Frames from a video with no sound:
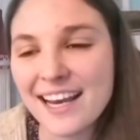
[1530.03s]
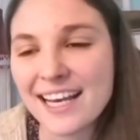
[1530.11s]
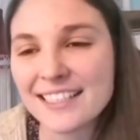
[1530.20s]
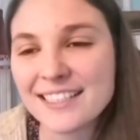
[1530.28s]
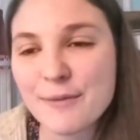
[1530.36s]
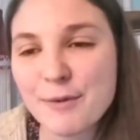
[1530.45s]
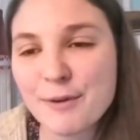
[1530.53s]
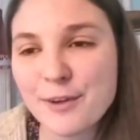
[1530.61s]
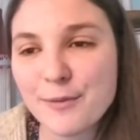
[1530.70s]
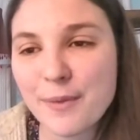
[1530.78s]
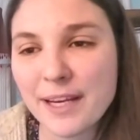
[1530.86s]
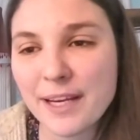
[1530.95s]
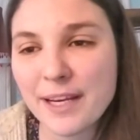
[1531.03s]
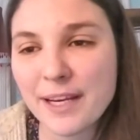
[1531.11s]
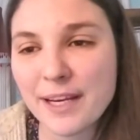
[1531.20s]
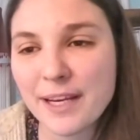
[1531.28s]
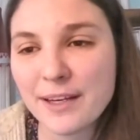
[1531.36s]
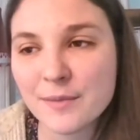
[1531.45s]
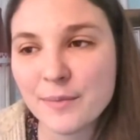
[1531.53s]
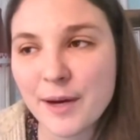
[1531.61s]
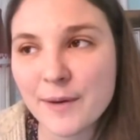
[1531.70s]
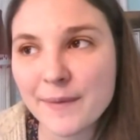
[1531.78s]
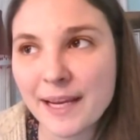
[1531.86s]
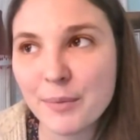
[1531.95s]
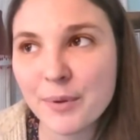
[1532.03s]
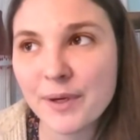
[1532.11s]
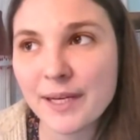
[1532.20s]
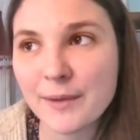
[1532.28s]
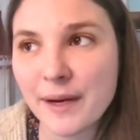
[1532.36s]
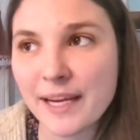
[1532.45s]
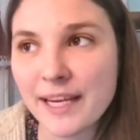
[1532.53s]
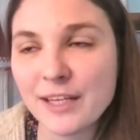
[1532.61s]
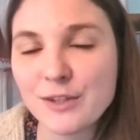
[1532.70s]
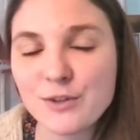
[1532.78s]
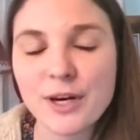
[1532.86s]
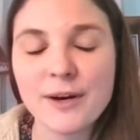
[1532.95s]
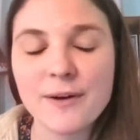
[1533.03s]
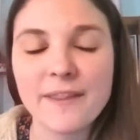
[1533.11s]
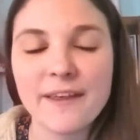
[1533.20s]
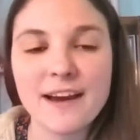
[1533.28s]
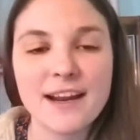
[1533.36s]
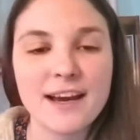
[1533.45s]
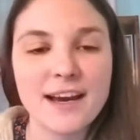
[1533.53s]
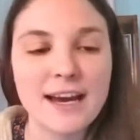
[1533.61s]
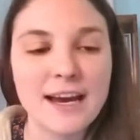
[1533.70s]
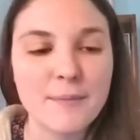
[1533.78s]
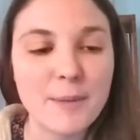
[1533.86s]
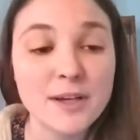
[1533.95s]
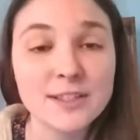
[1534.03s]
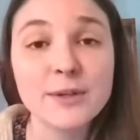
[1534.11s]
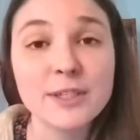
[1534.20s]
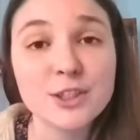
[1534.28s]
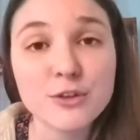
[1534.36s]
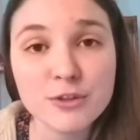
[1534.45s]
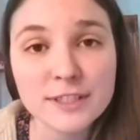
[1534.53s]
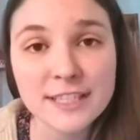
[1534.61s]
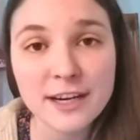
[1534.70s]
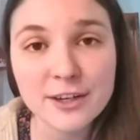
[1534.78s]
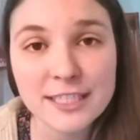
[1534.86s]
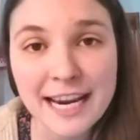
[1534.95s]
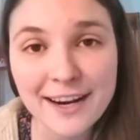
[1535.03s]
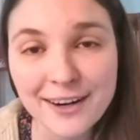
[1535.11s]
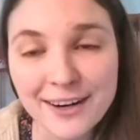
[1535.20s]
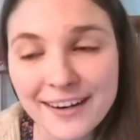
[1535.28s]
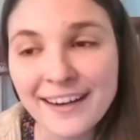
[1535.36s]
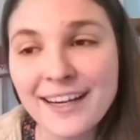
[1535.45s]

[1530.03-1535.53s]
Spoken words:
Some of you might know this about me. I put it in my intro that I'm also a children's entertainer.